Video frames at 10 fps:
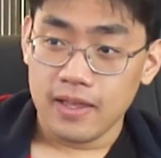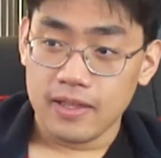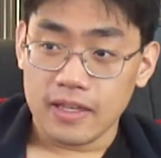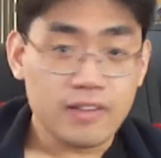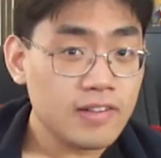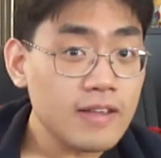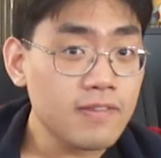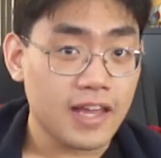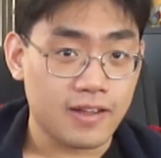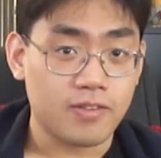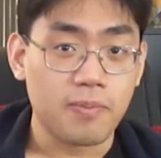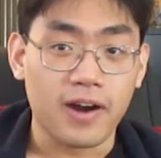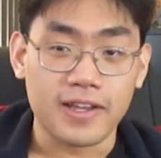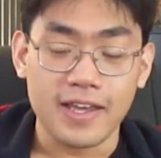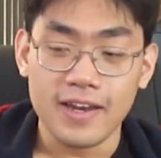he seemed like a
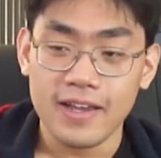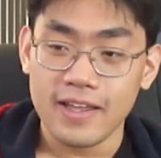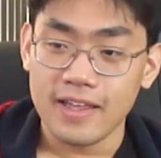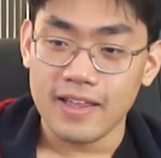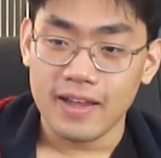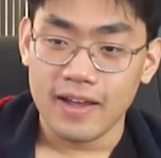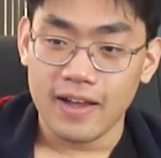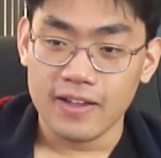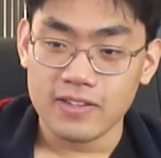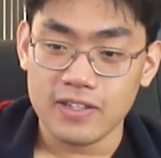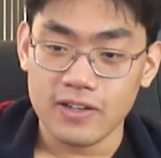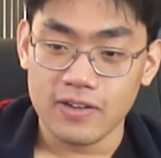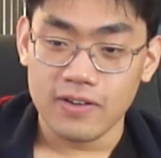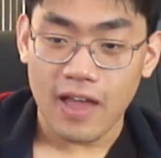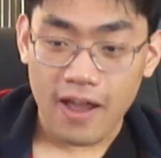smart kid
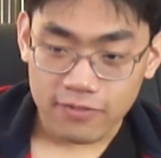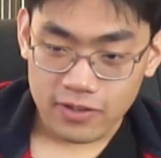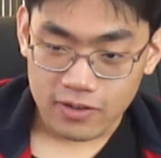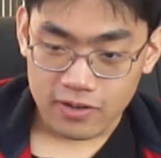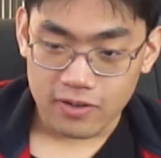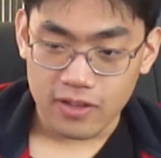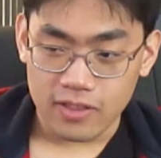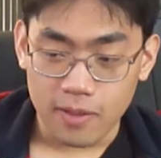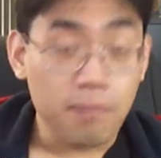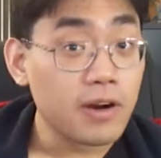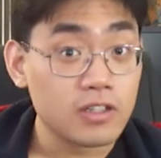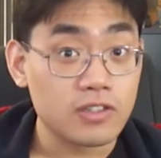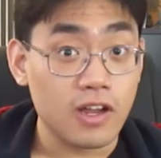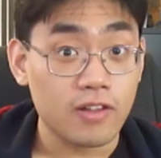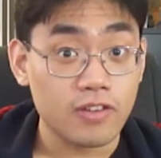until after the Purge
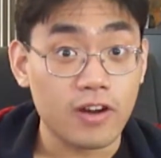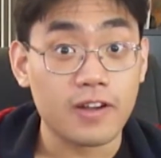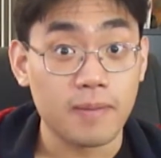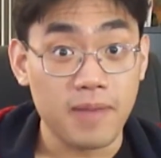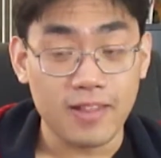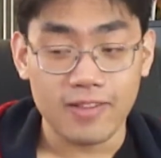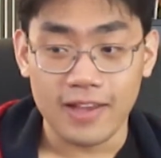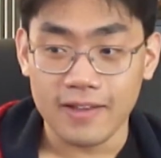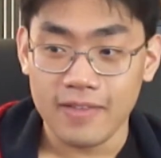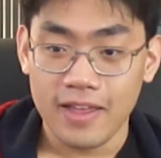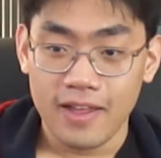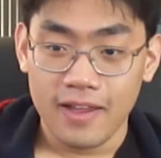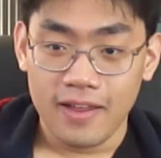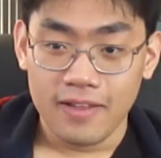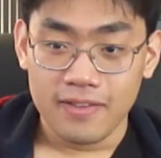started commencing.
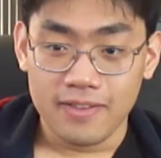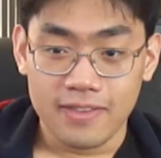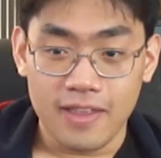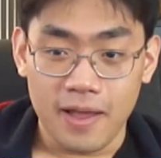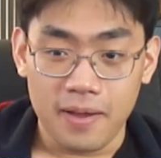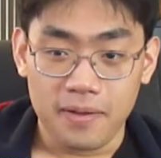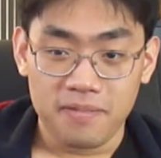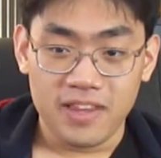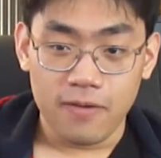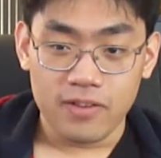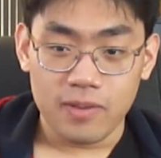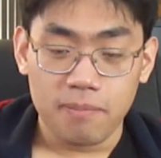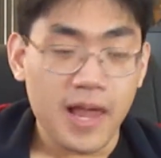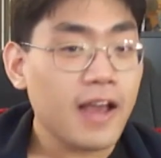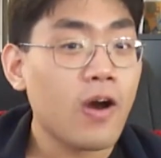There was a
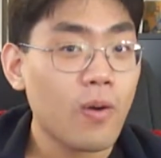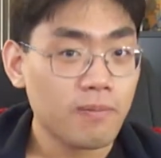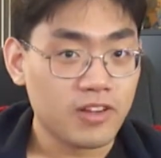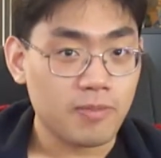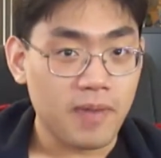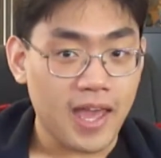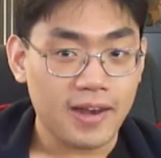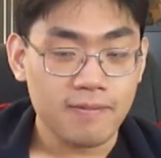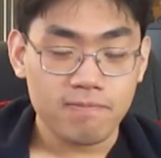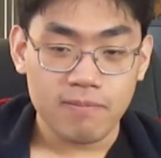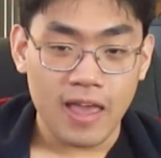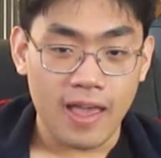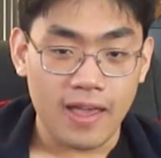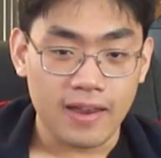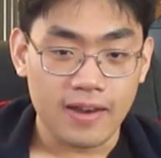black homeless man,
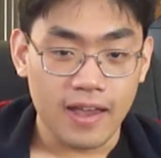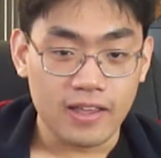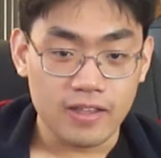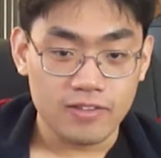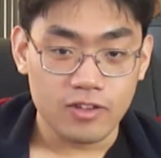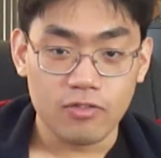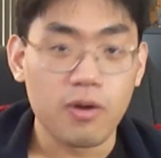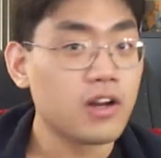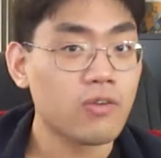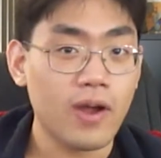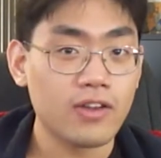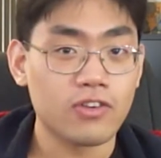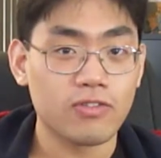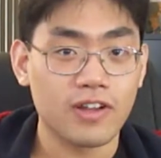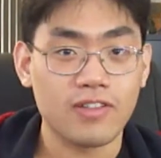and he's just running around the
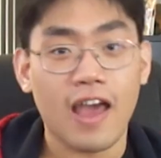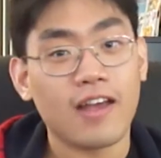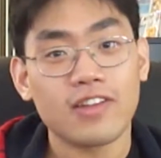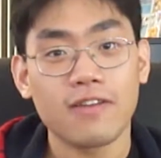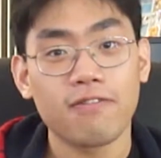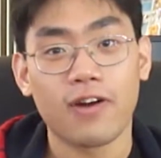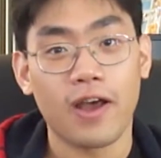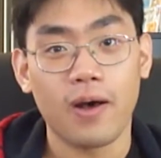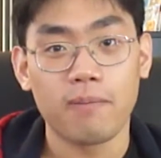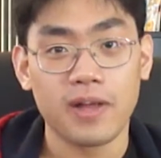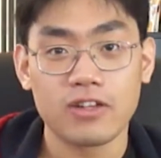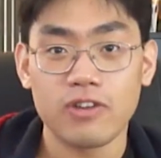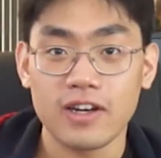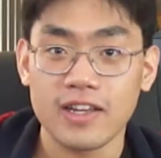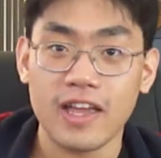streets asking for help,
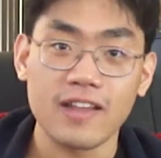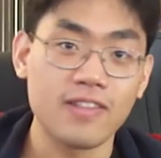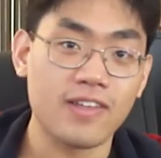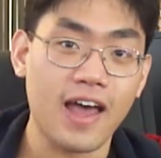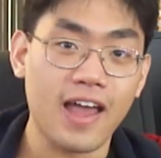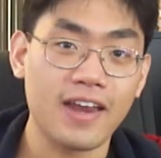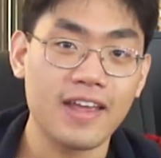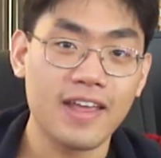trying to get inside.